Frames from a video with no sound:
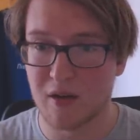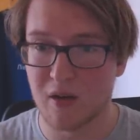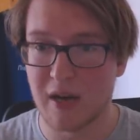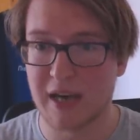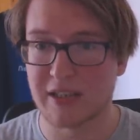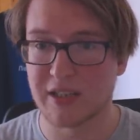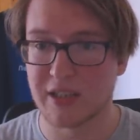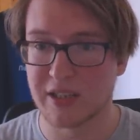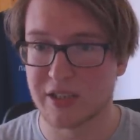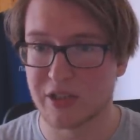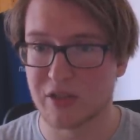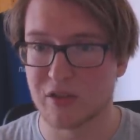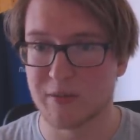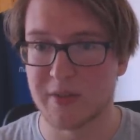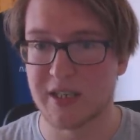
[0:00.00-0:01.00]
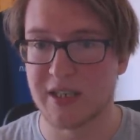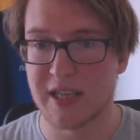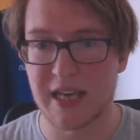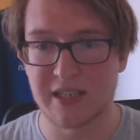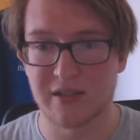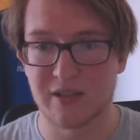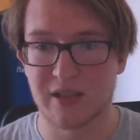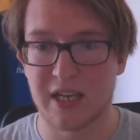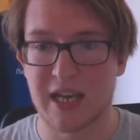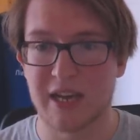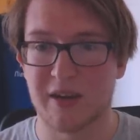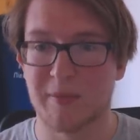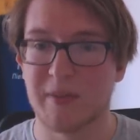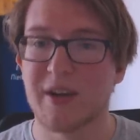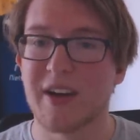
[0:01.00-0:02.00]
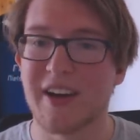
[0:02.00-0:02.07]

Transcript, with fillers: Actually, excuse me, that's not the lineup.